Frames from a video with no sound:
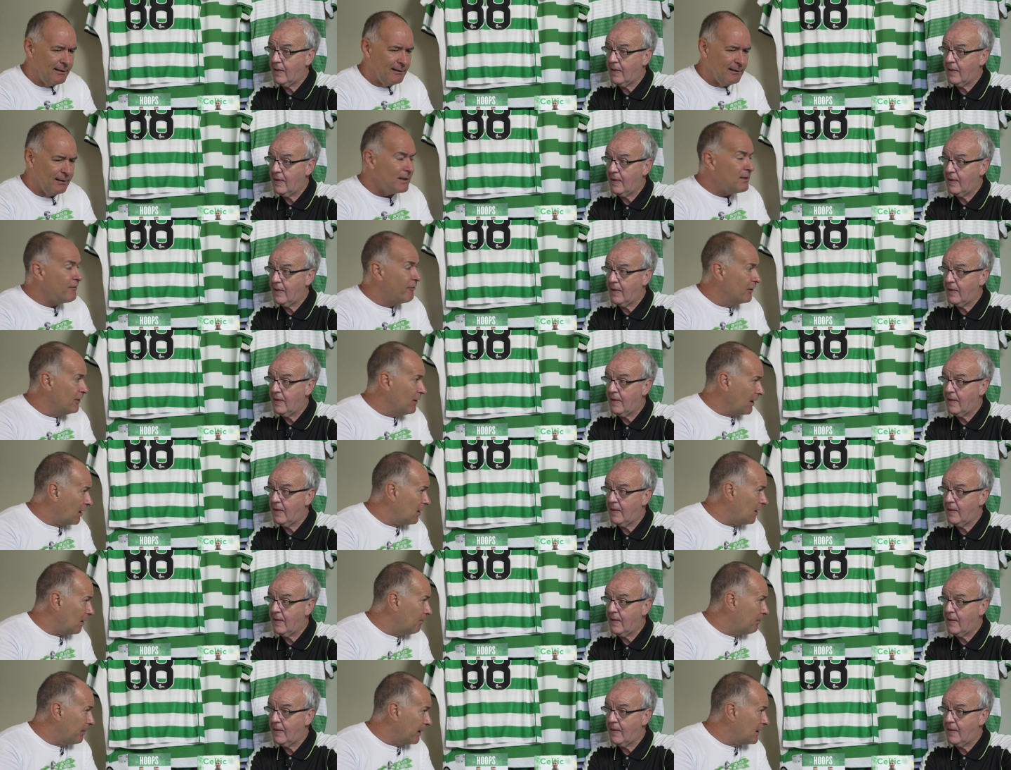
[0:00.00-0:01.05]
Speaker 1: leaving the
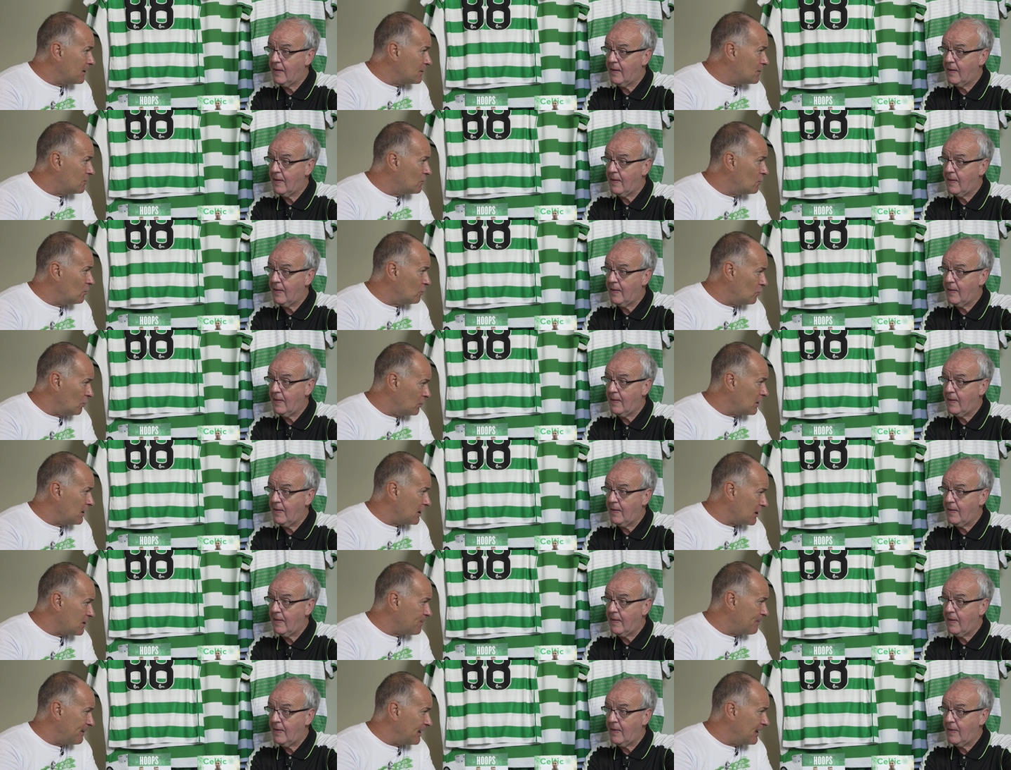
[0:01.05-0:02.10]
club because you, you had an
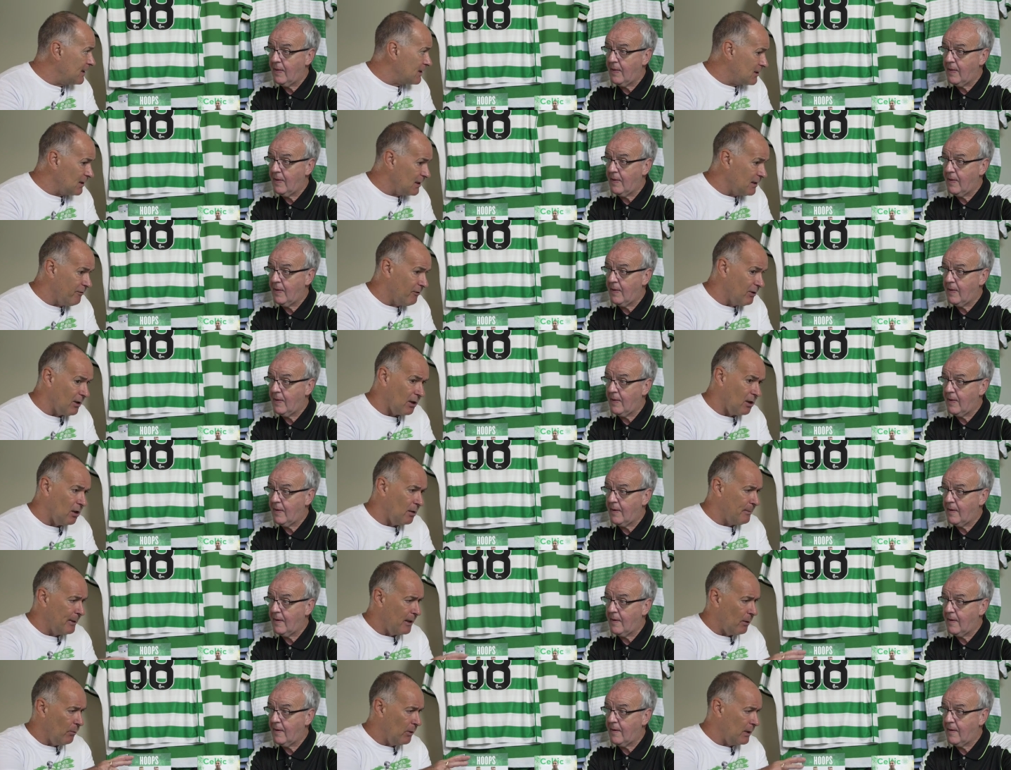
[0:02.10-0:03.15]
experience leaving the
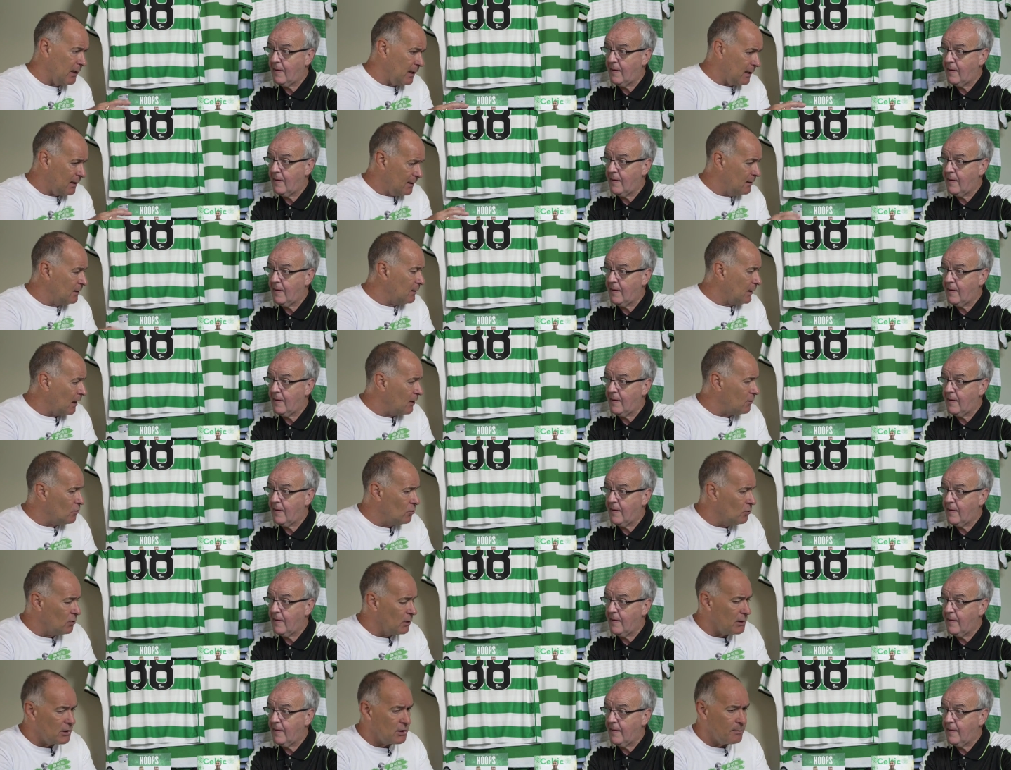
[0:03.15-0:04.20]
club, and I want to get
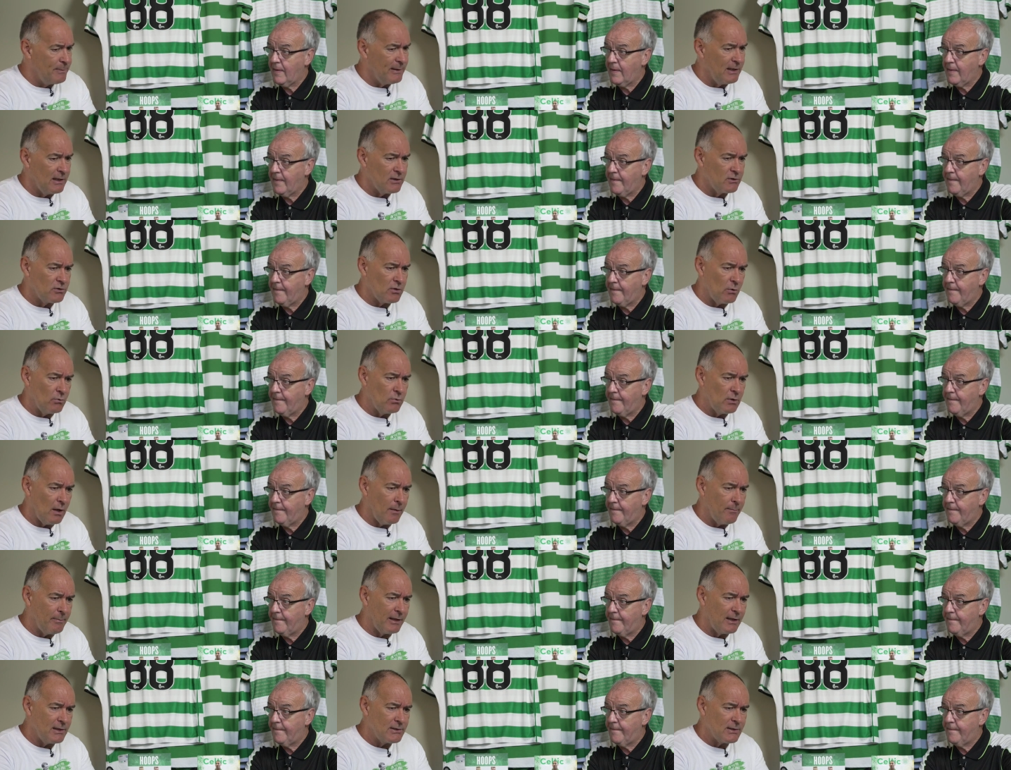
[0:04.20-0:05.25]
your experience around
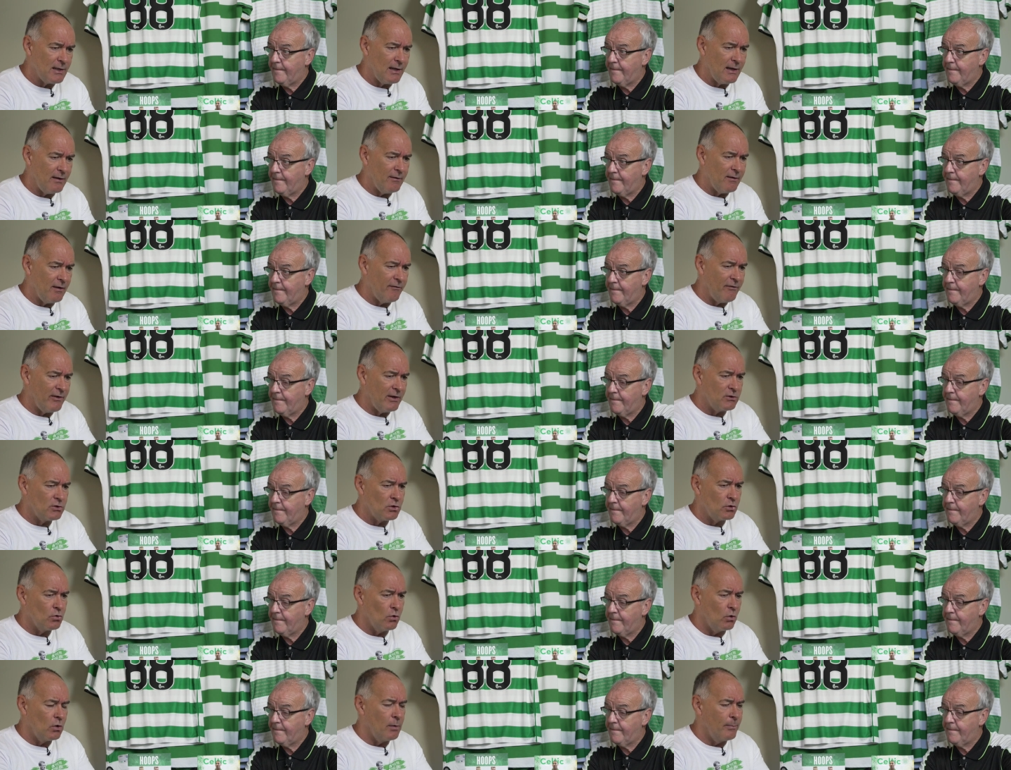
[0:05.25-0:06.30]
that because I, have heard
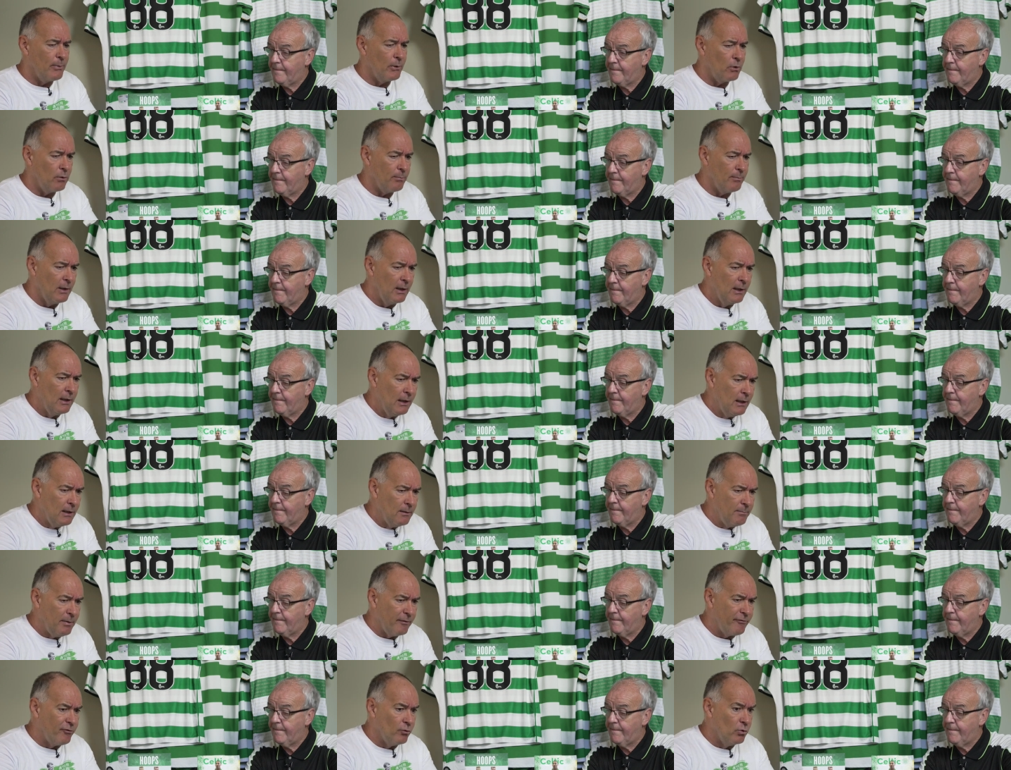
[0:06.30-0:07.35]
you talk about it
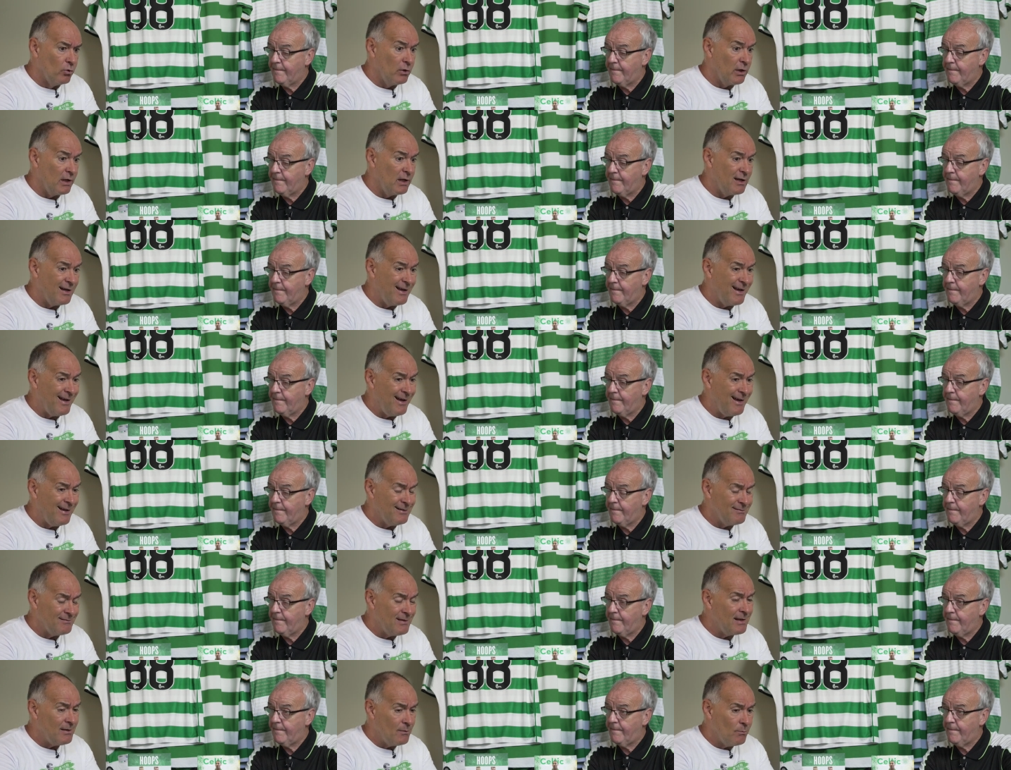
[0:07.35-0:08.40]
before, and I,
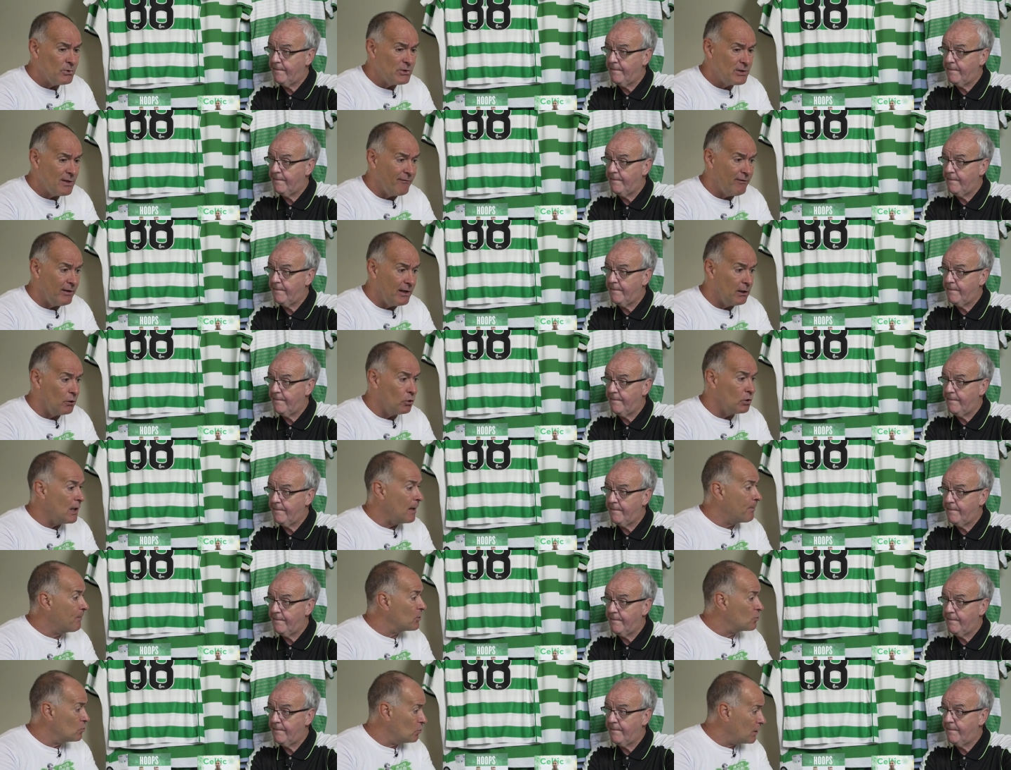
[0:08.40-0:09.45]
uh, it wasn't a very good
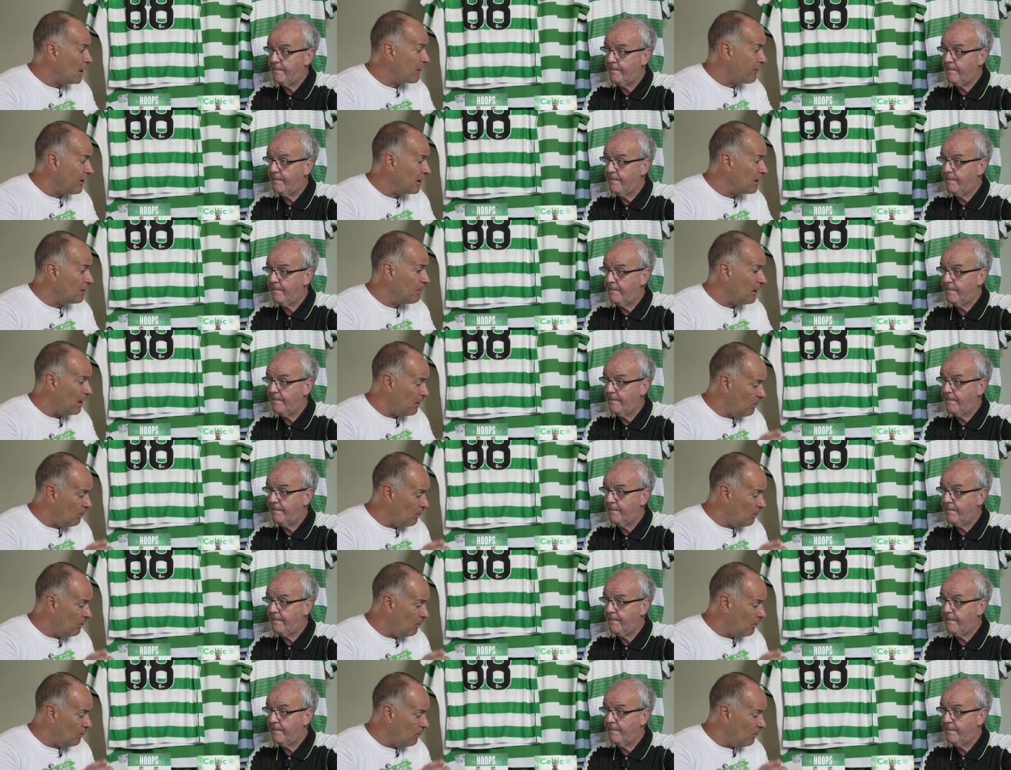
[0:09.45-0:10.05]
episode, I think. But